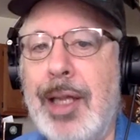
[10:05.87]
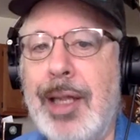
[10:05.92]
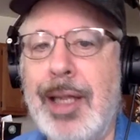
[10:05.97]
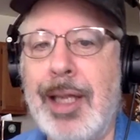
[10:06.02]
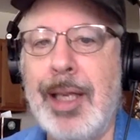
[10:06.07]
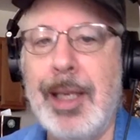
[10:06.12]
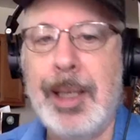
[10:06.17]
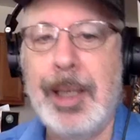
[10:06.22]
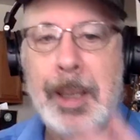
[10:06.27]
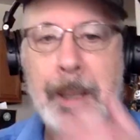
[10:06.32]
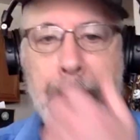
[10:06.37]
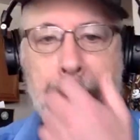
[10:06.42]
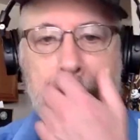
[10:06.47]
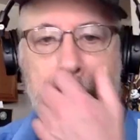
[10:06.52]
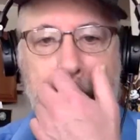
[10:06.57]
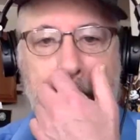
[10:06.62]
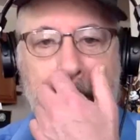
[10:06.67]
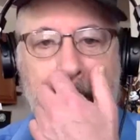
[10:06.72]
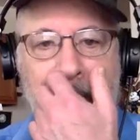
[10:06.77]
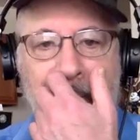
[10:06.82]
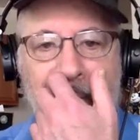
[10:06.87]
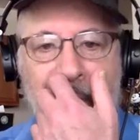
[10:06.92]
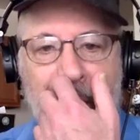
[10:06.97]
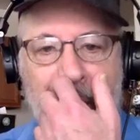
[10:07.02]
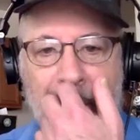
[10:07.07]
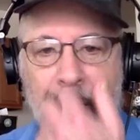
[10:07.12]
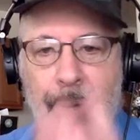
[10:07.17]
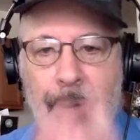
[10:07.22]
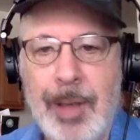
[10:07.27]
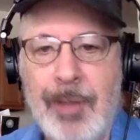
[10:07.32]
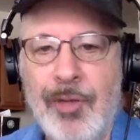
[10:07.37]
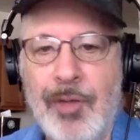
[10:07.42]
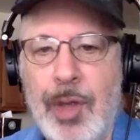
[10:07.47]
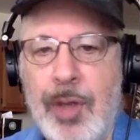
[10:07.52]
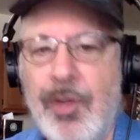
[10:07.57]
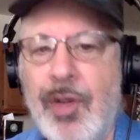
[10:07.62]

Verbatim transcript: I think my favorite if,